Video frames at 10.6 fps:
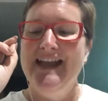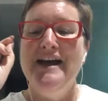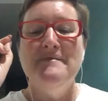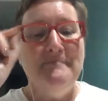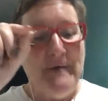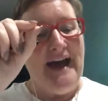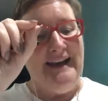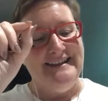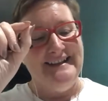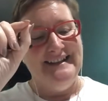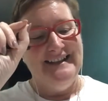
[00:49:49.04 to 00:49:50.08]
But
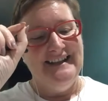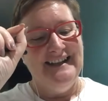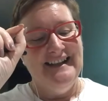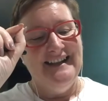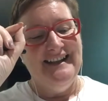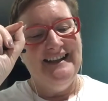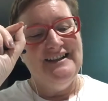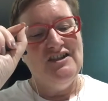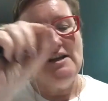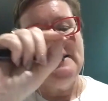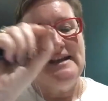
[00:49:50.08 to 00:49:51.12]

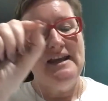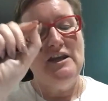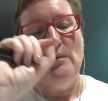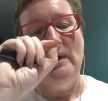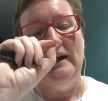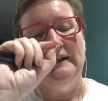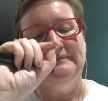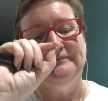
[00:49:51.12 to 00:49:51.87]
just so you were,